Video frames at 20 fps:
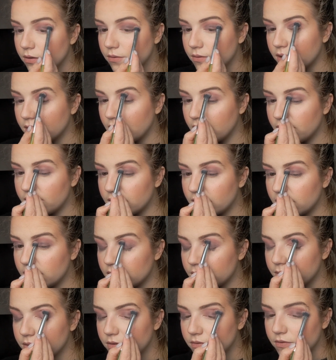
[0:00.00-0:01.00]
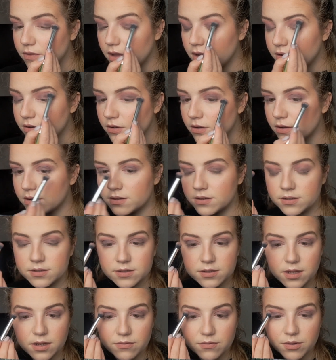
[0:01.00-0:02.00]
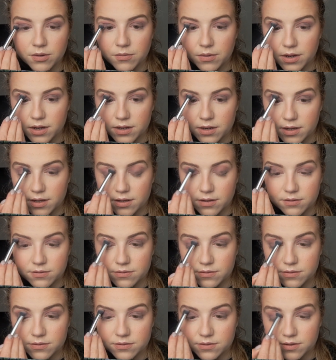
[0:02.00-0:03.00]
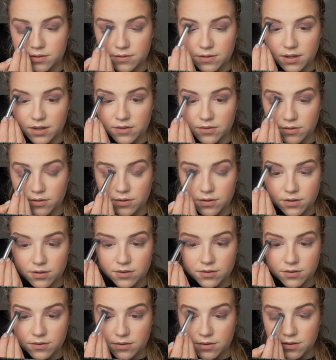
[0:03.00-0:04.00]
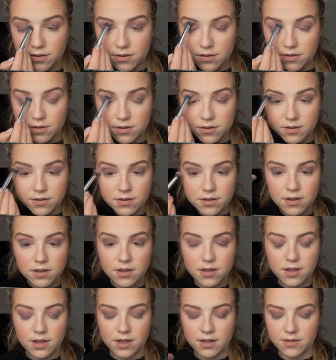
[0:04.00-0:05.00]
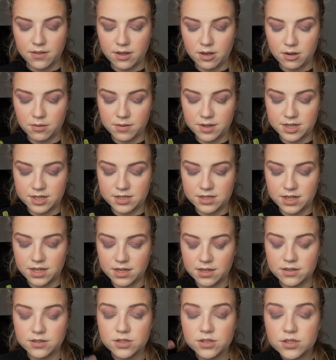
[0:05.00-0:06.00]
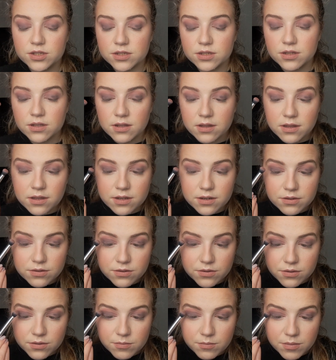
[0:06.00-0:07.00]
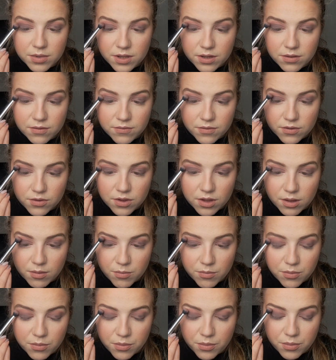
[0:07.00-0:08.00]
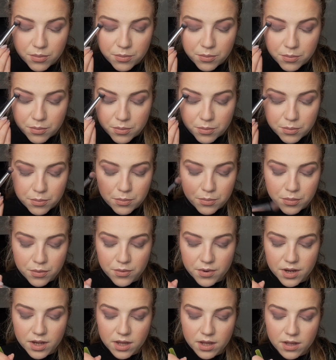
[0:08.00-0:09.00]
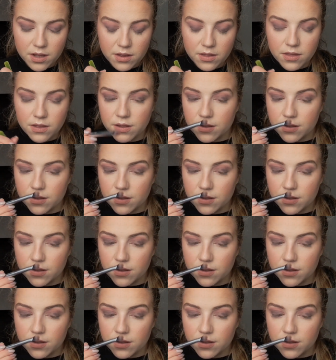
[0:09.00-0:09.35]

We have a little bit of that darkness everywhere now, so that's good. And then I'm going to take a little bit of the shade Breathe